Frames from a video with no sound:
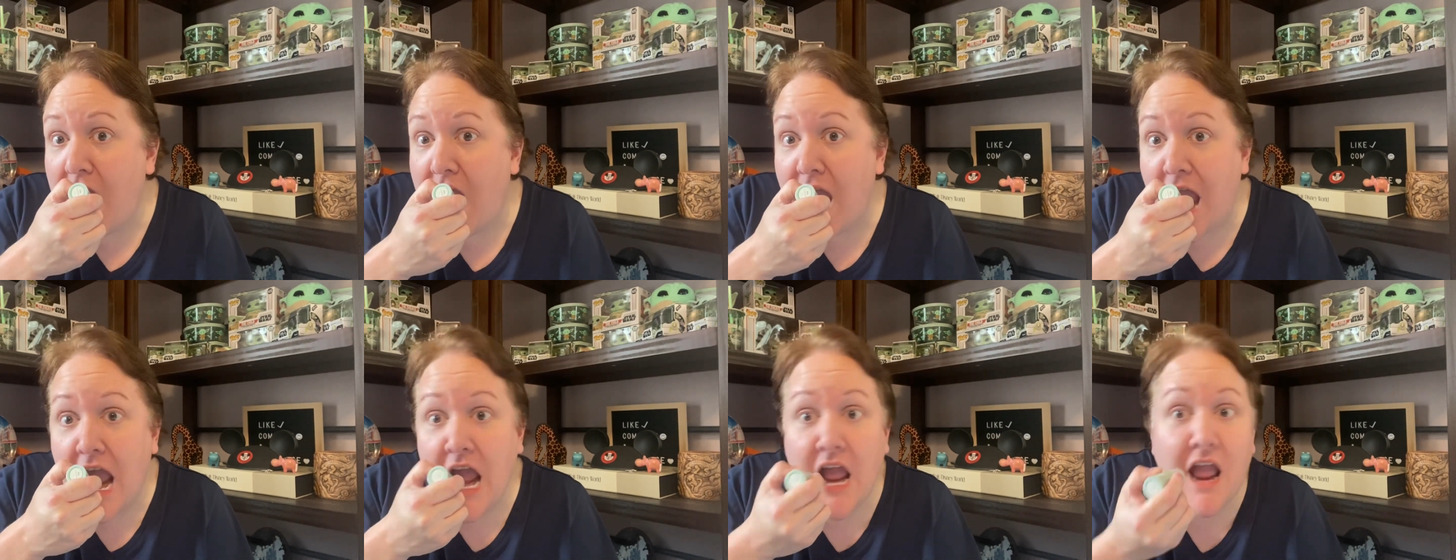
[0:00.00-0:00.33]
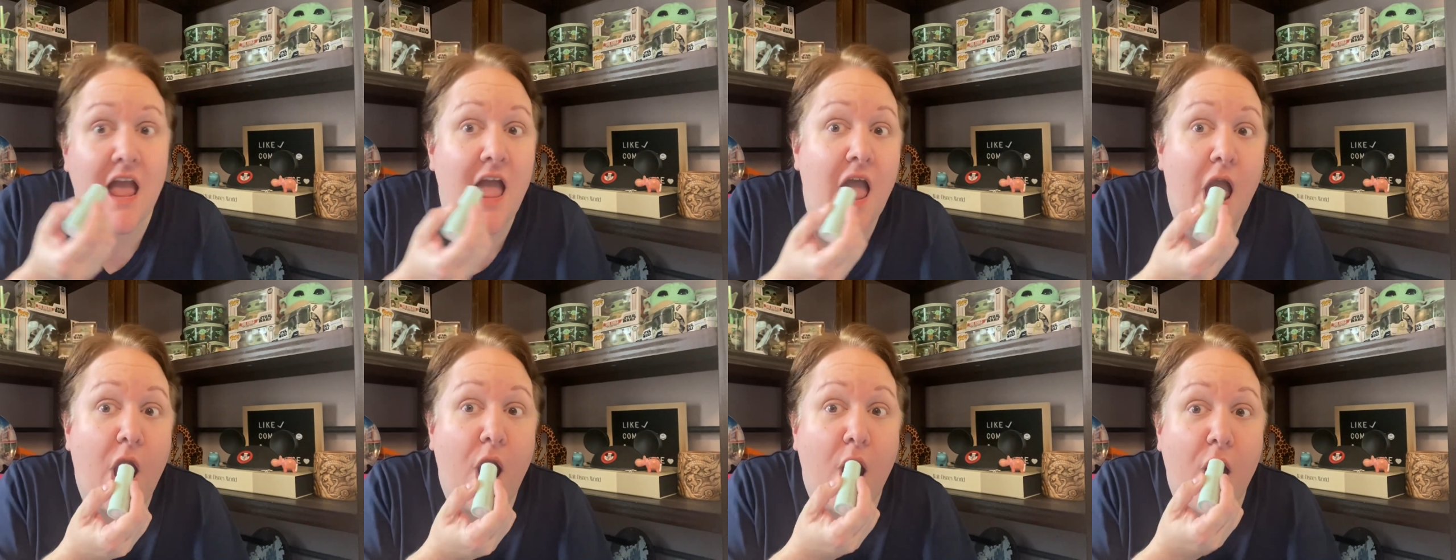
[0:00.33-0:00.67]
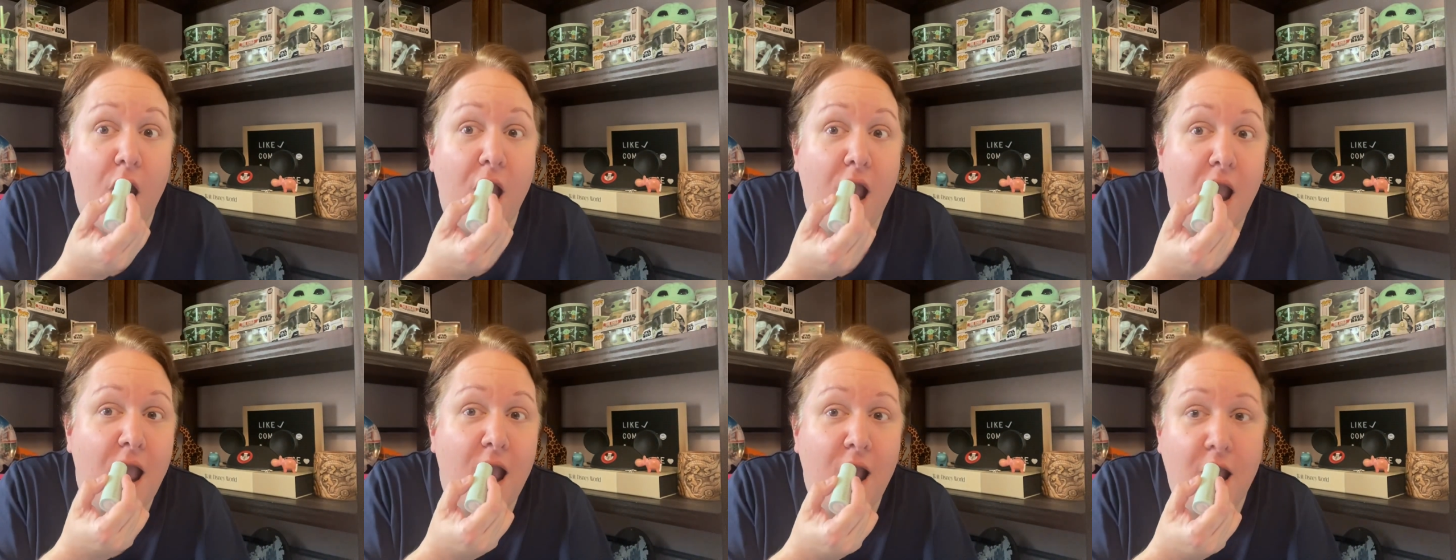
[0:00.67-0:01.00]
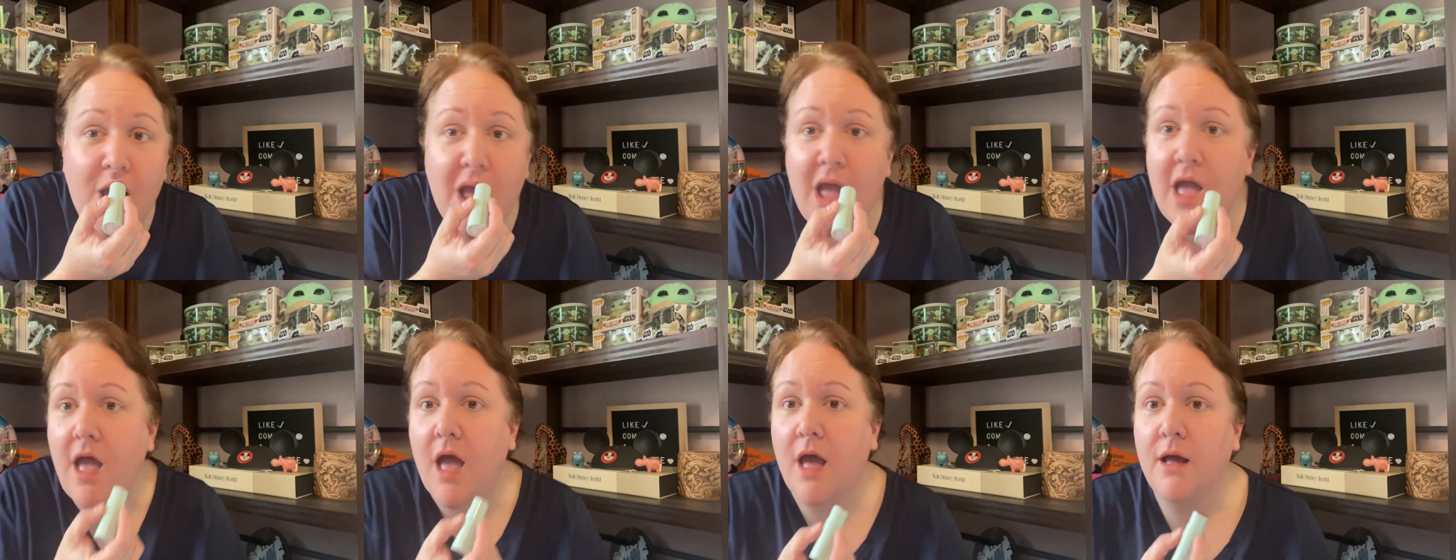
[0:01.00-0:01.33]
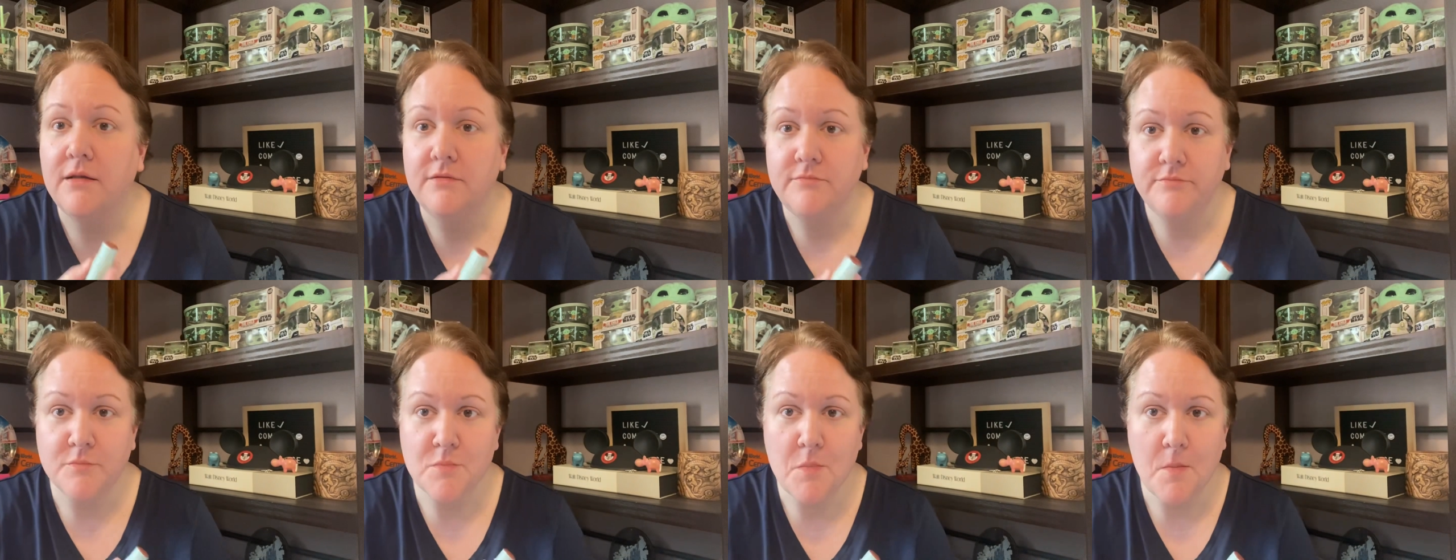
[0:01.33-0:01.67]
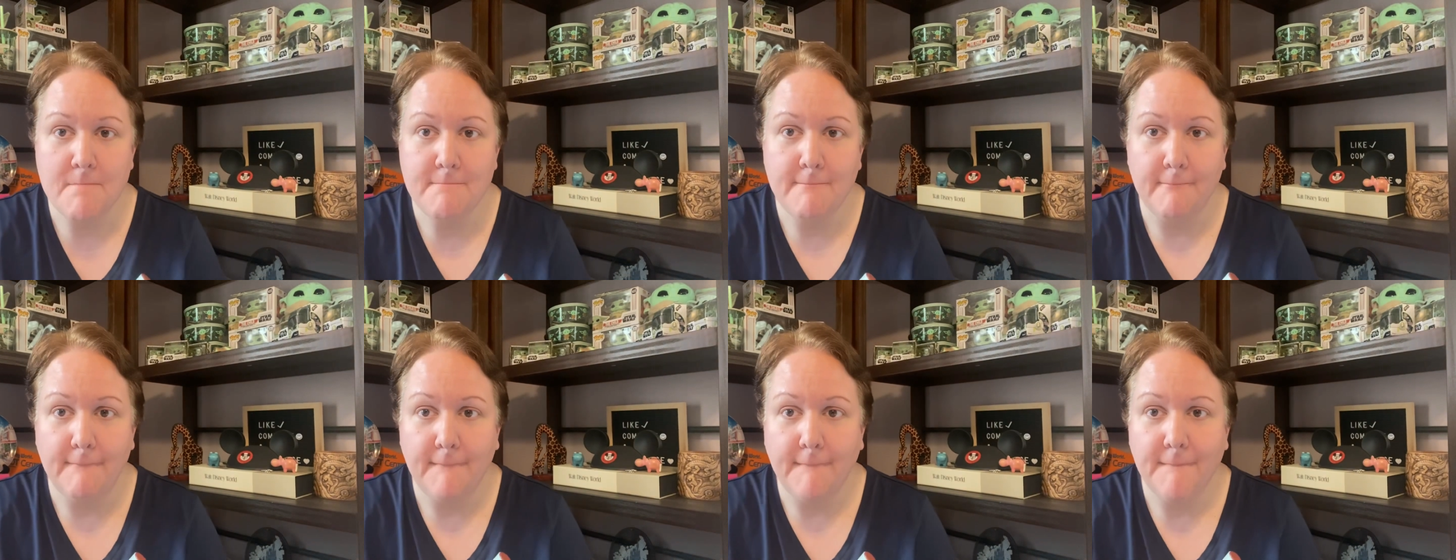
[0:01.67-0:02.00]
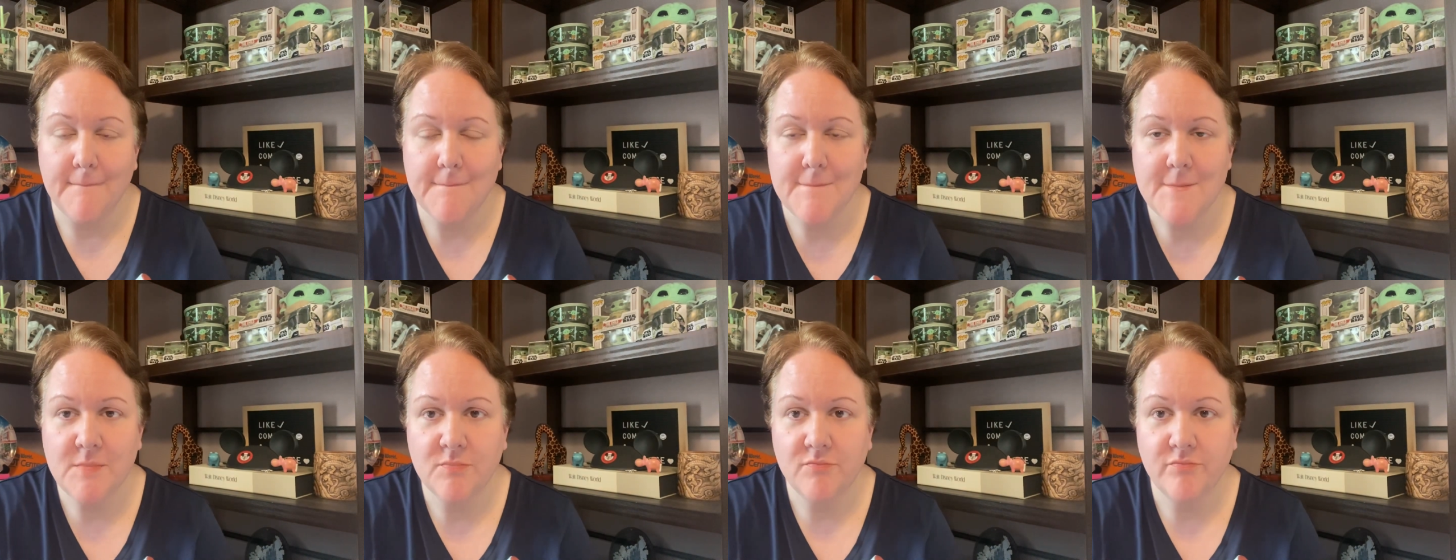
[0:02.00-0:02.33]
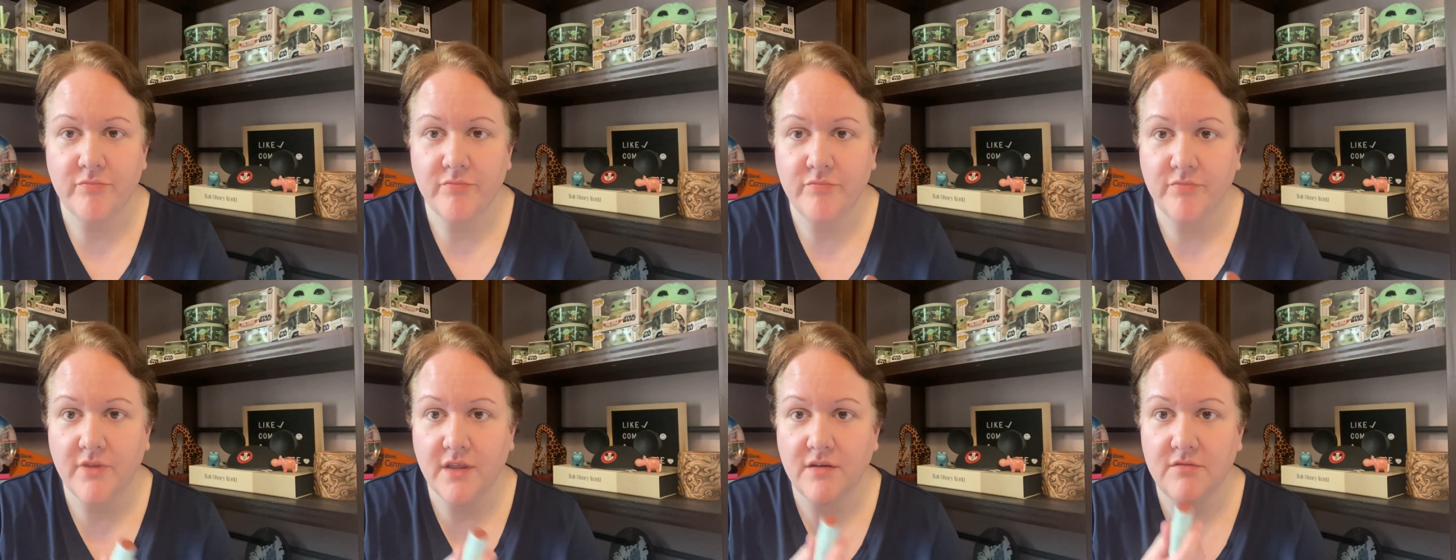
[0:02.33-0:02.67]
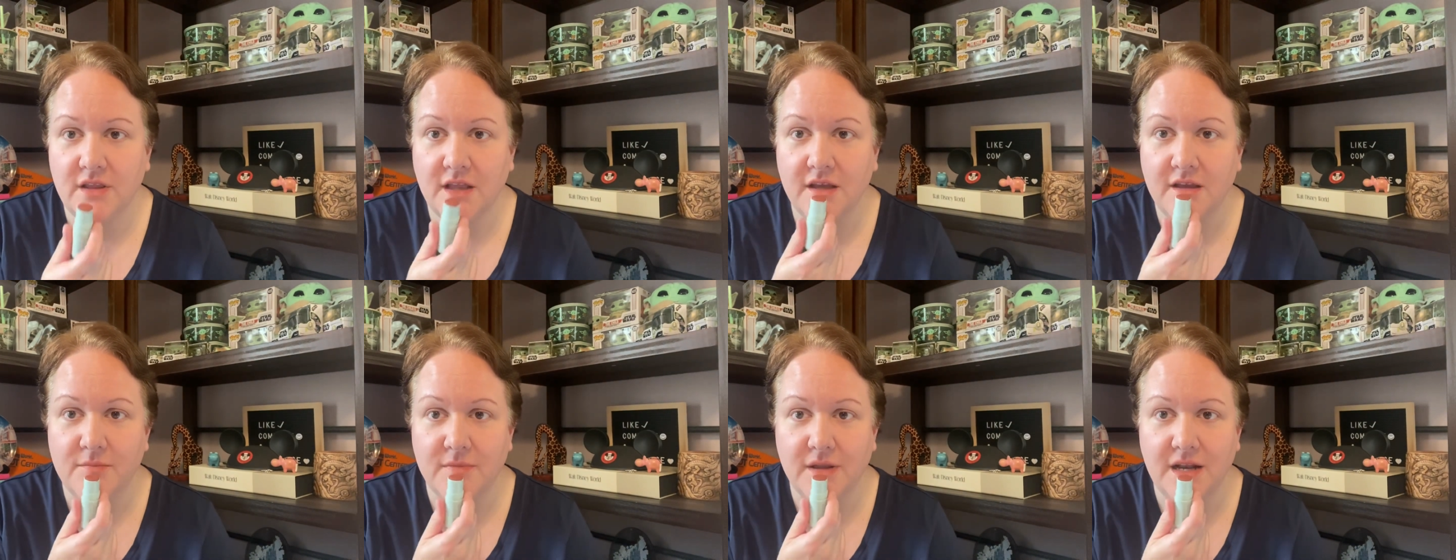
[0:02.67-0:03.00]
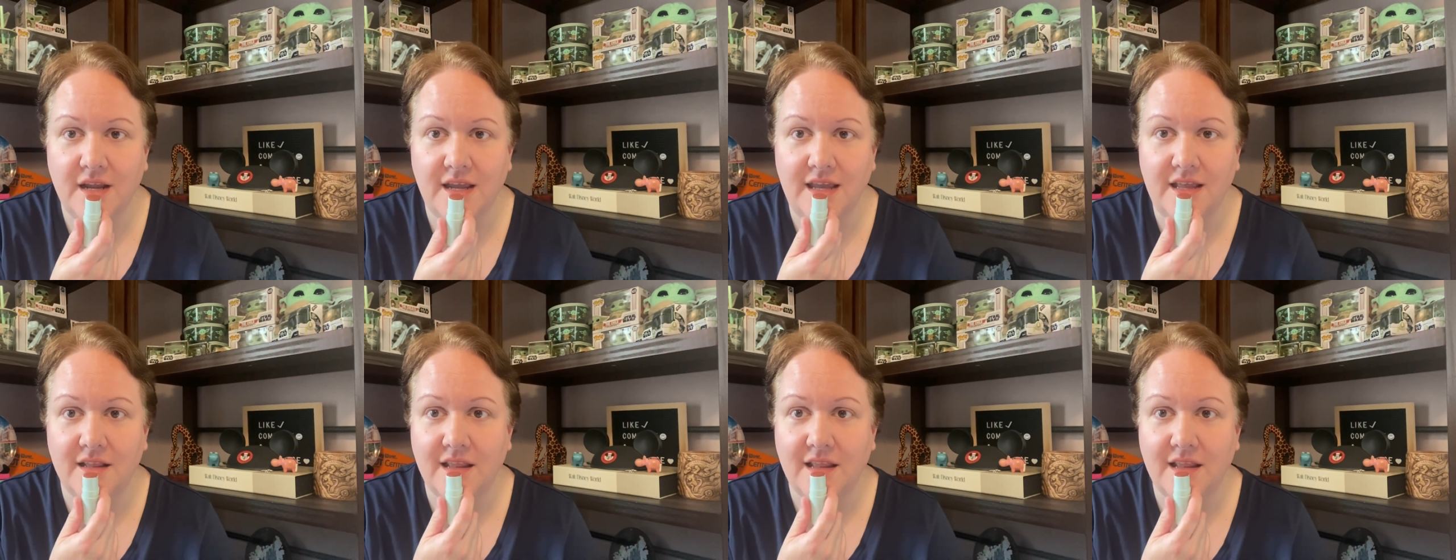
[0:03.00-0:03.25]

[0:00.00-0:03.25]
feel like I'm gonna